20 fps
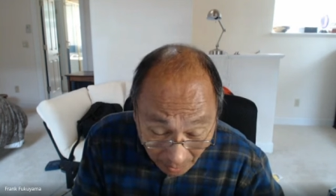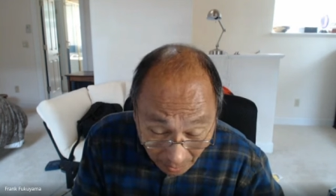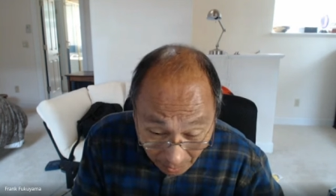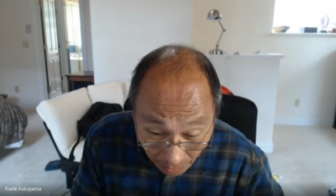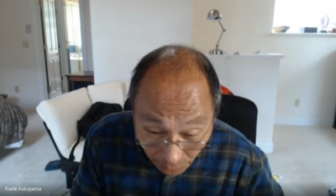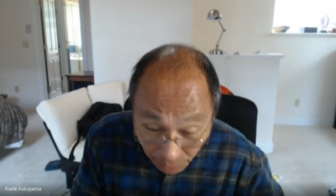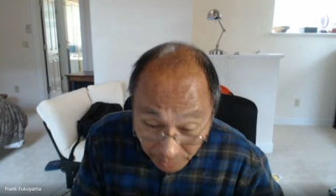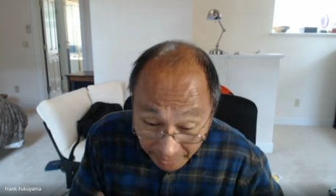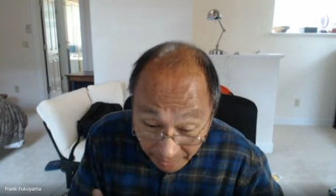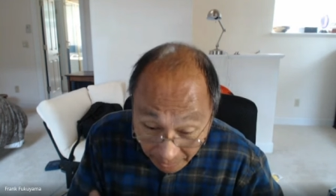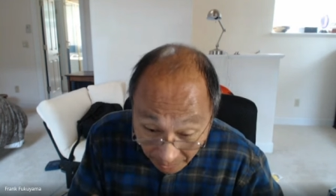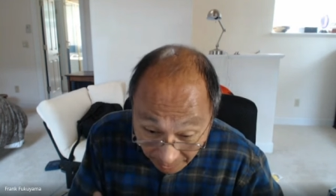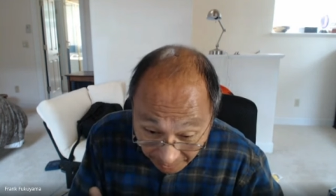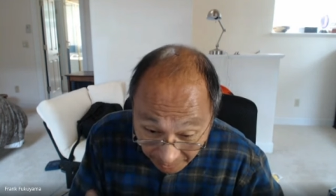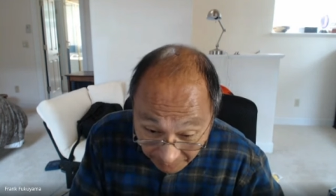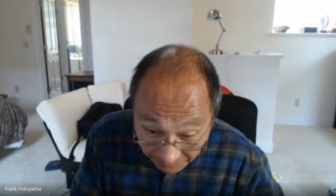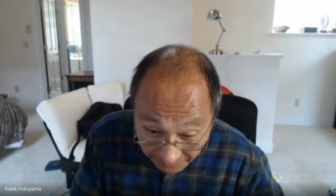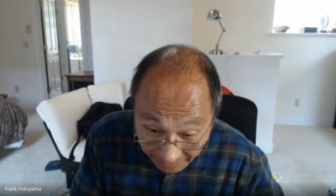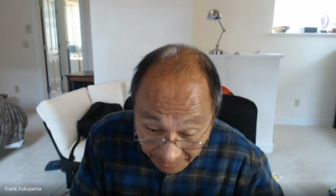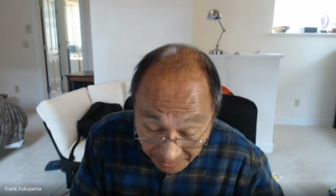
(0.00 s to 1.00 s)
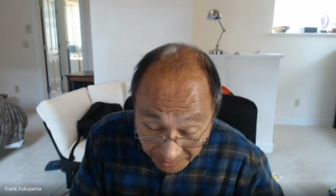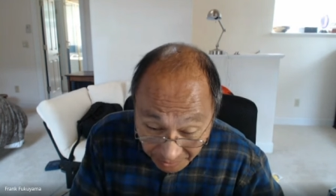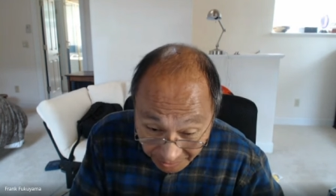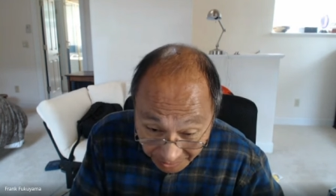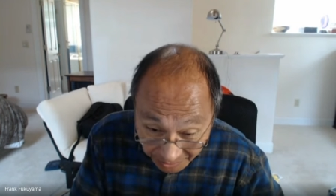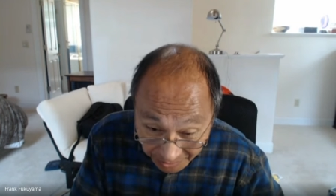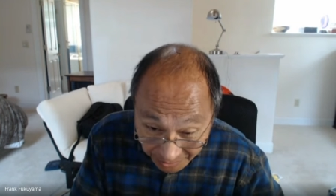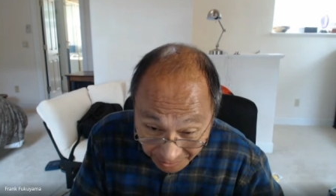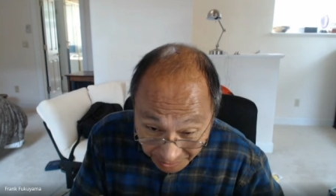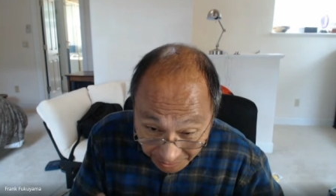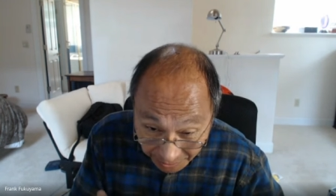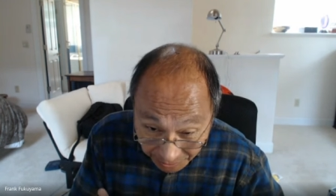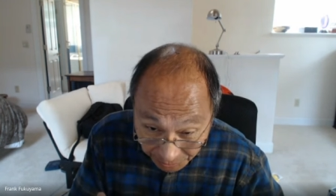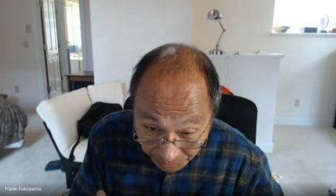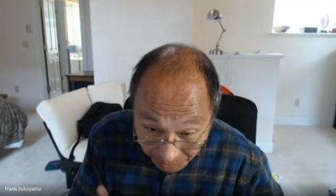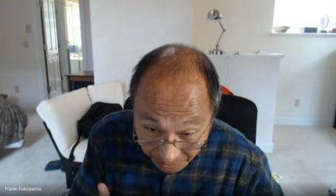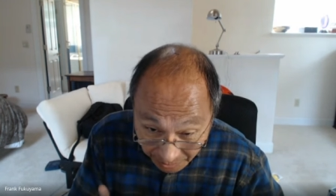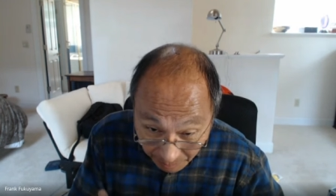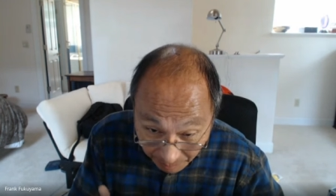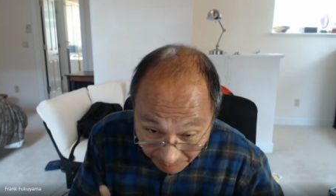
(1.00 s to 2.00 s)
Okay, look, if I can just continue
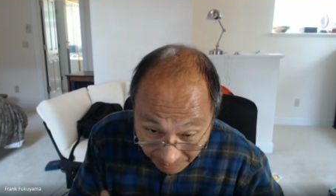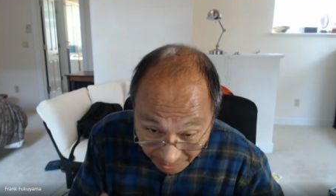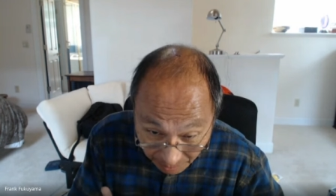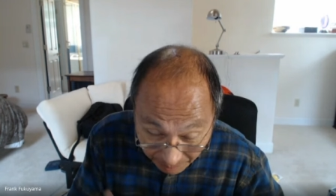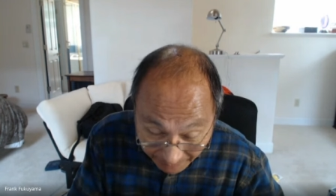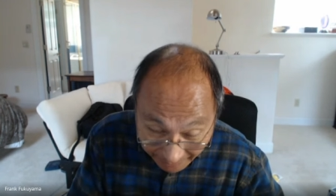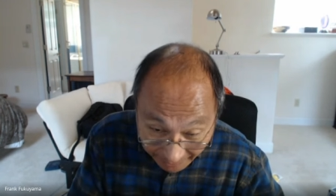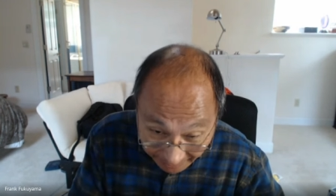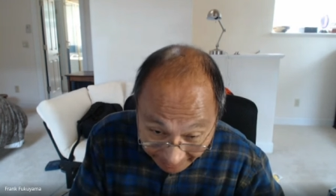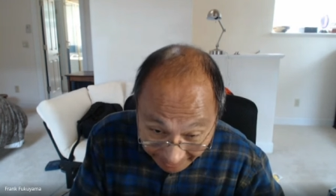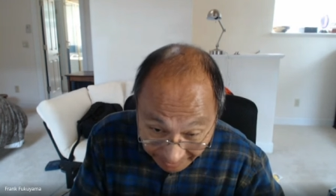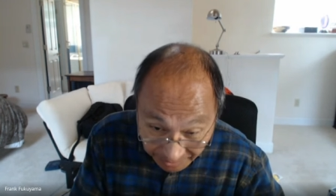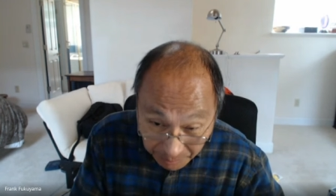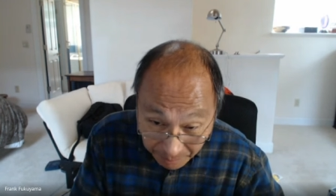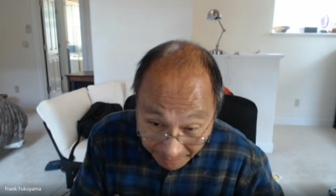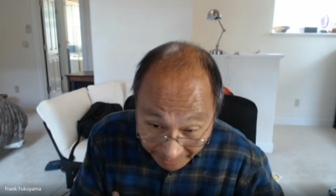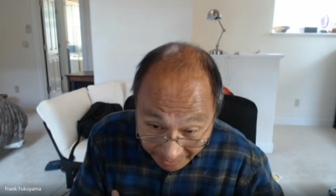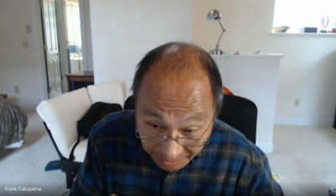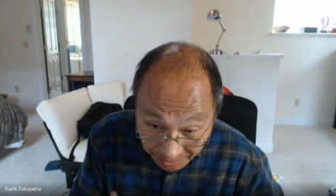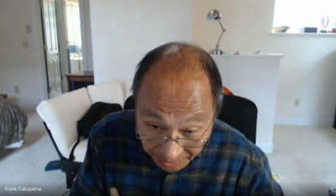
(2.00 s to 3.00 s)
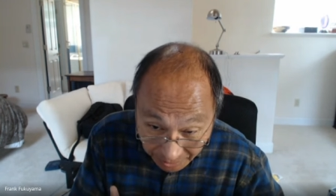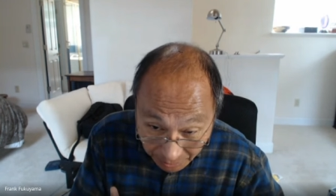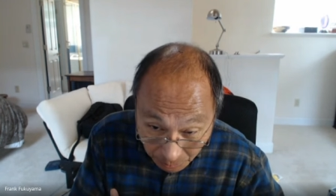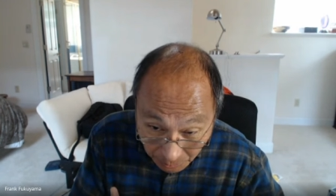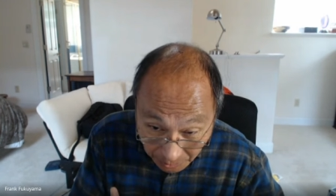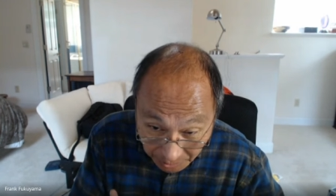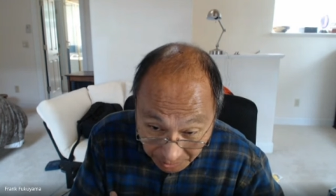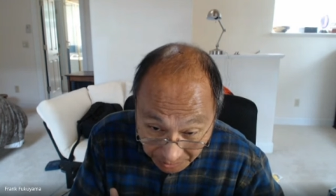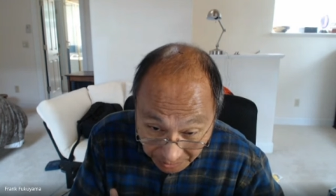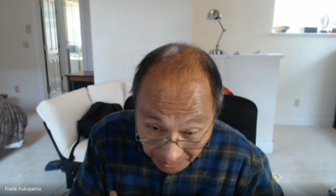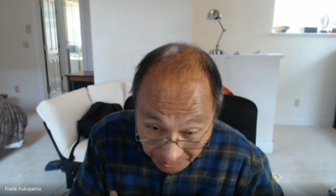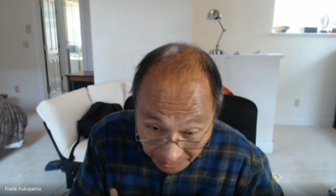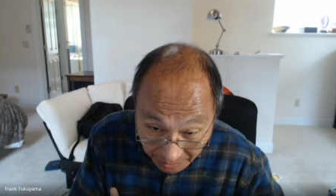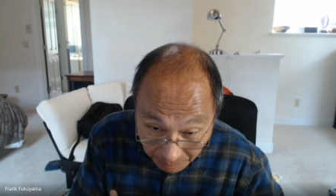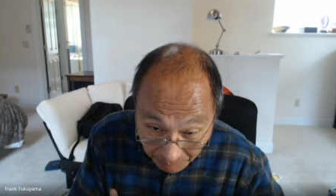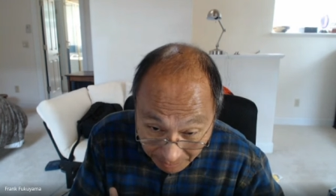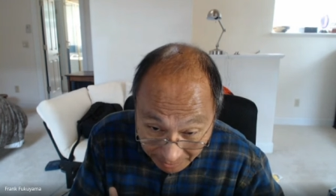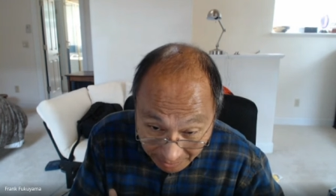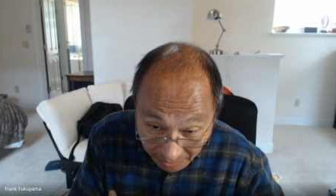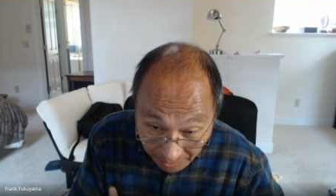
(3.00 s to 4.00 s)
to, to my last basket, which is the
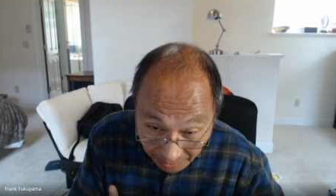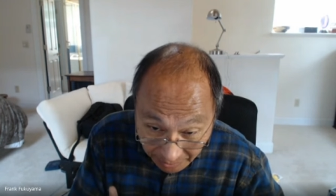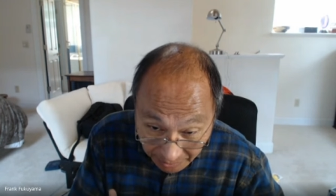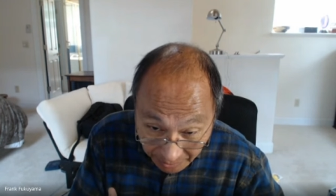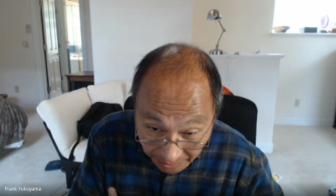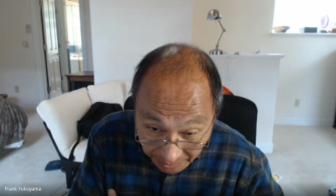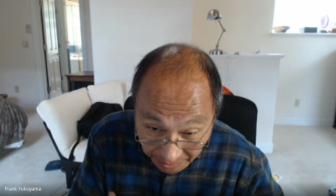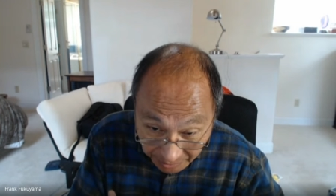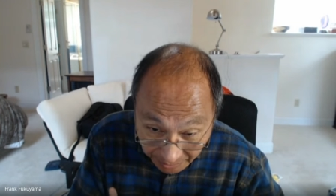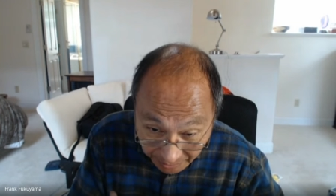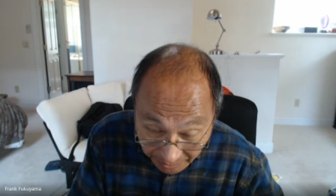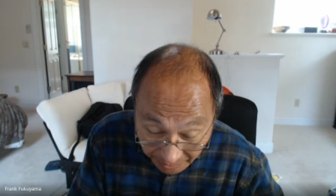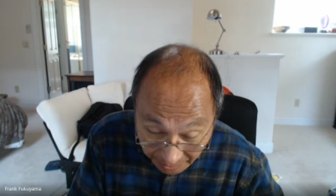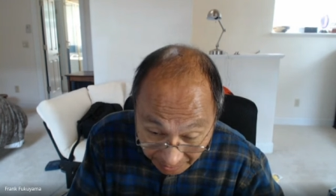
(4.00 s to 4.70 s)
politics and the